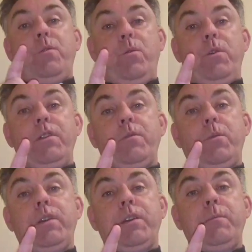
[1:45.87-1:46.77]
Or the
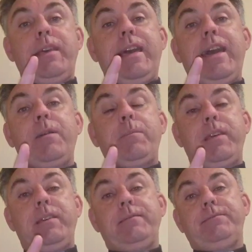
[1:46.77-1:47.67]
word can be
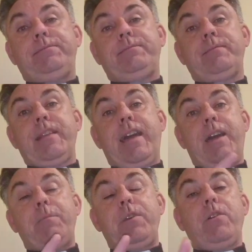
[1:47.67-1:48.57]
happy.
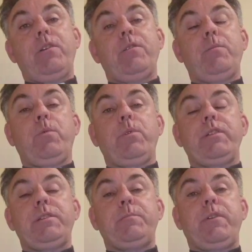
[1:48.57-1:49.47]
Happy are the poor
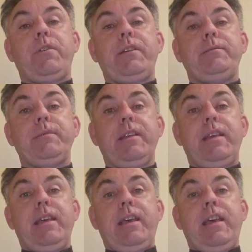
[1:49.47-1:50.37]
in spirit.
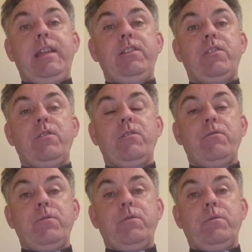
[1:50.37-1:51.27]
And you go
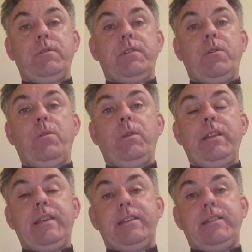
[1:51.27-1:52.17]
through a whole
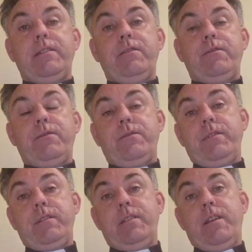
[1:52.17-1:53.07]
list of
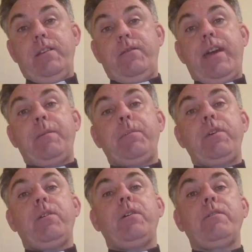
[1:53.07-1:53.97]

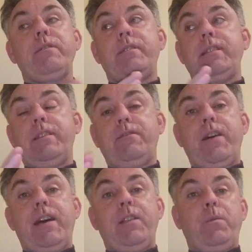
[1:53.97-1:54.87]
happy are the
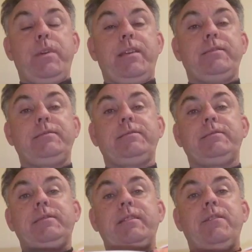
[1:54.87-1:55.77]
following
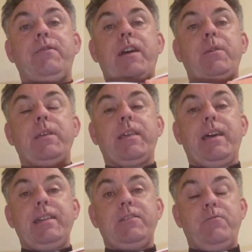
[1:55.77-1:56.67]

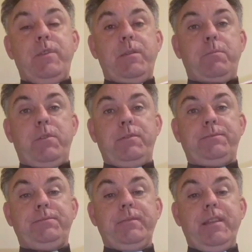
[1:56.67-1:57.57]
kinds of people.